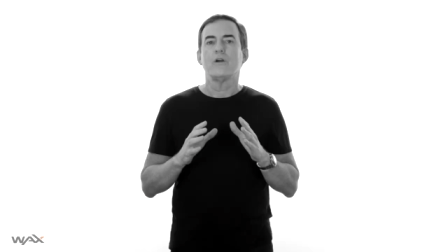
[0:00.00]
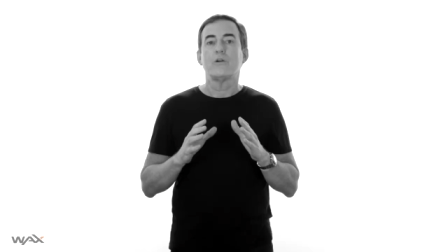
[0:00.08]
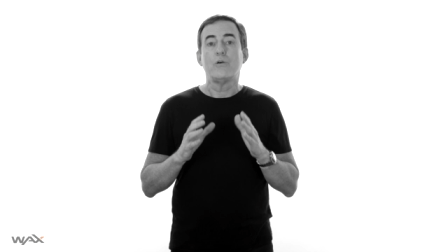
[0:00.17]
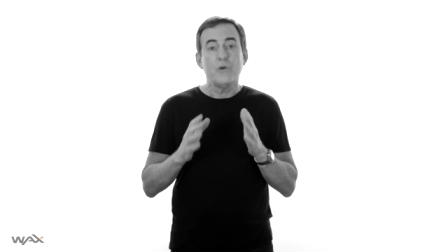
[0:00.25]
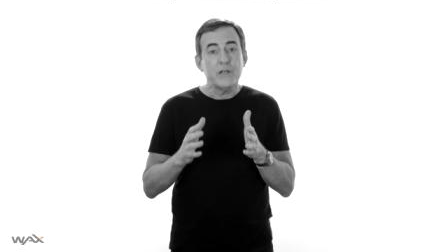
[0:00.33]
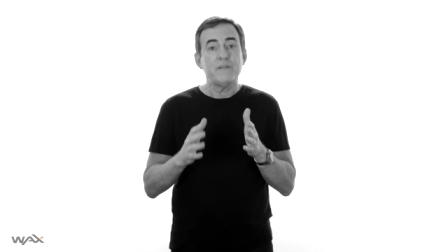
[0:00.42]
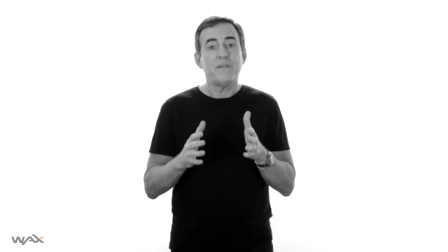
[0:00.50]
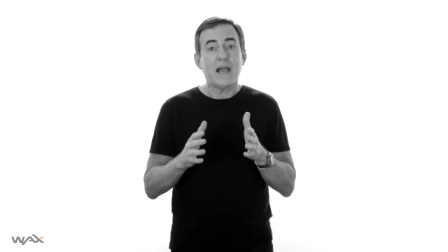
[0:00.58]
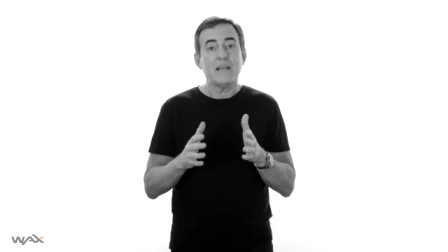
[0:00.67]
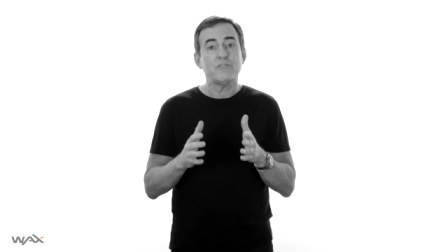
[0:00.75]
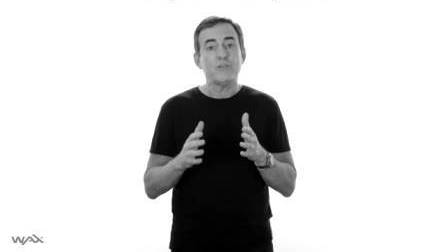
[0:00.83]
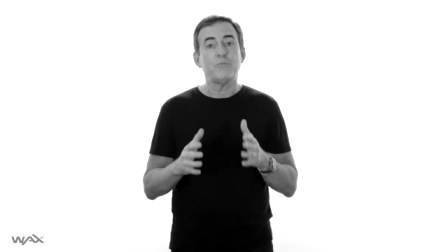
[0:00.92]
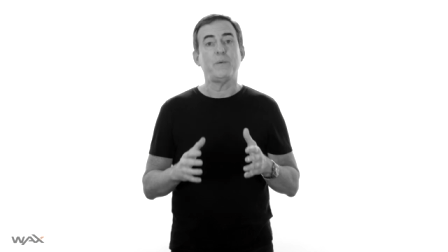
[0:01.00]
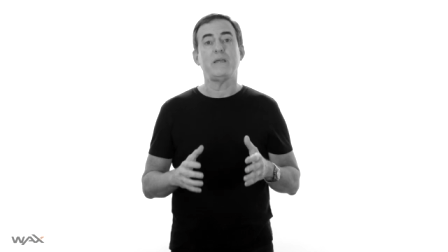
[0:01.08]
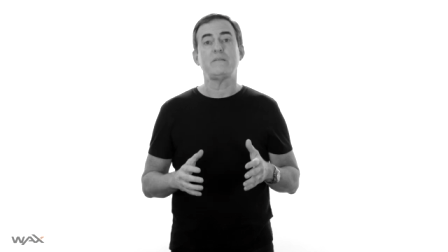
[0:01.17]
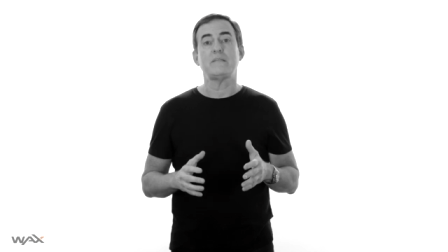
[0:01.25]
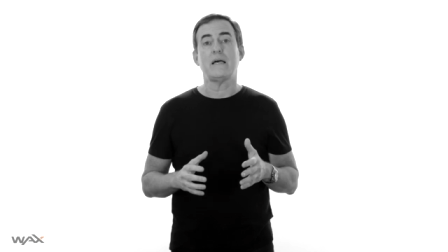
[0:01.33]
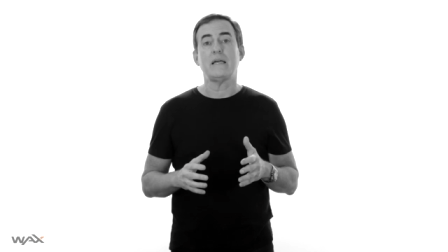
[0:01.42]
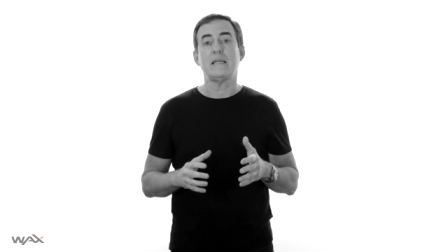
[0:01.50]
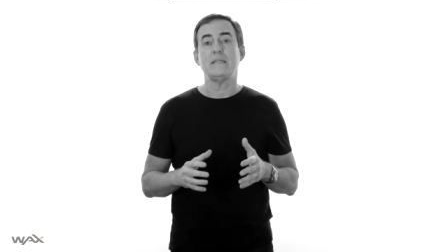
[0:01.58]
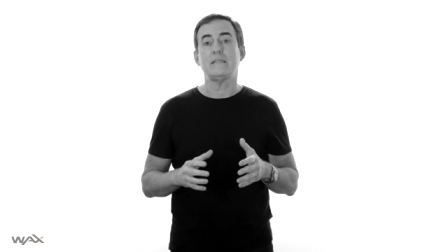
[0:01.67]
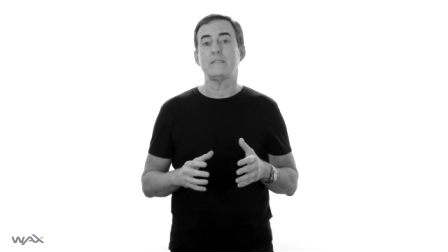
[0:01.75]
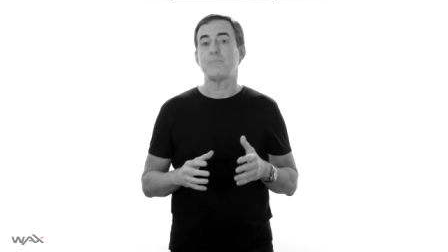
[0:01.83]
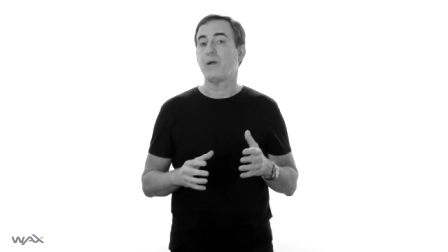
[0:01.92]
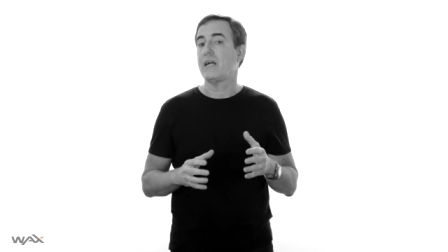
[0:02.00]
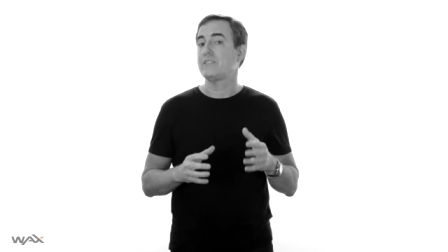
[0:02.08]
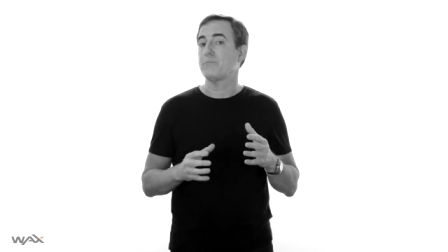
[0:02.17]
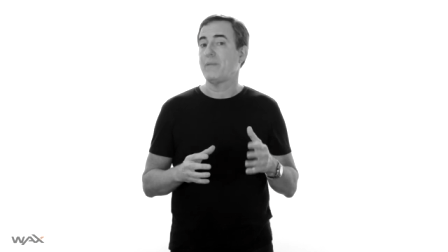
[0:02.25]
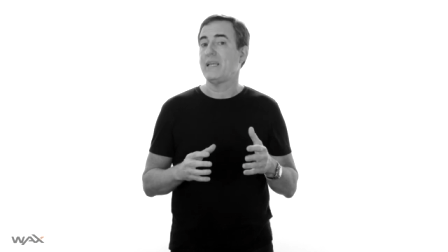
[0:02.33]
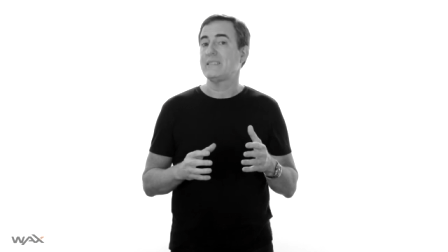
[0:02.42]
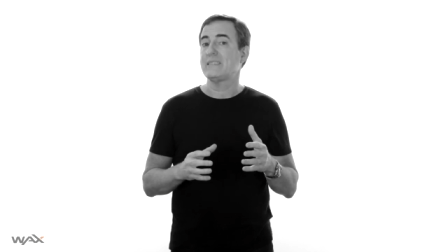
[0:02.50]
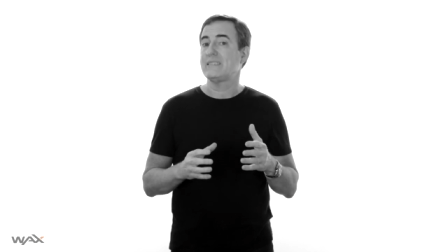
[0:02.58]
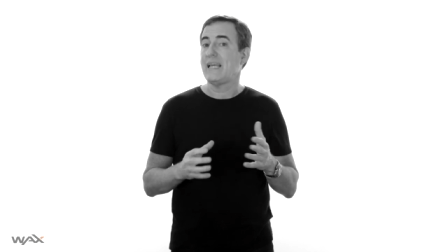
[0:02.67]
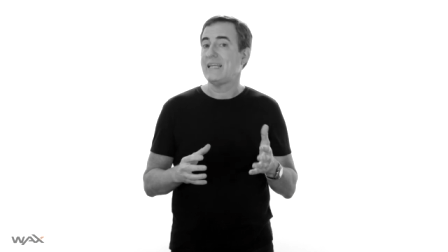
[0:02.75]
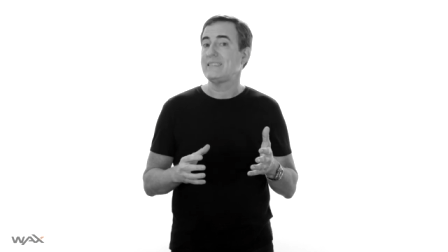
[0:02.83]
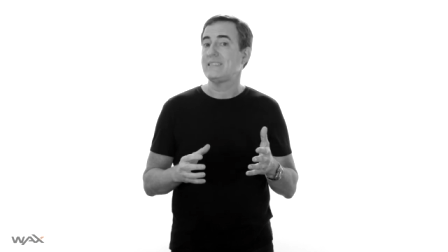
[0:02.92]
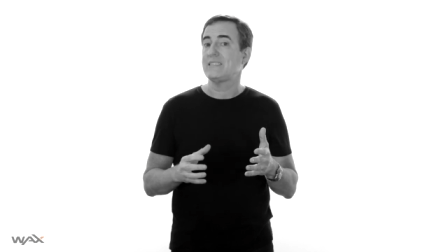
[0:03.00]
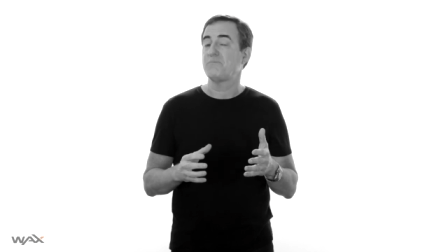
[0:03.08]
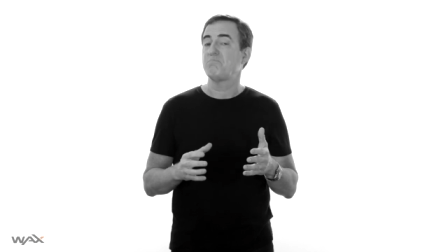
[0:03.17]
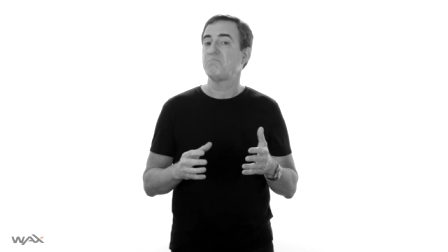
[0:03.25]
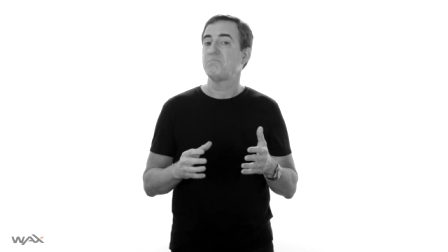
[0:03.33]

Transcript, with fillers: Could advisors be a sign that the project makes sense?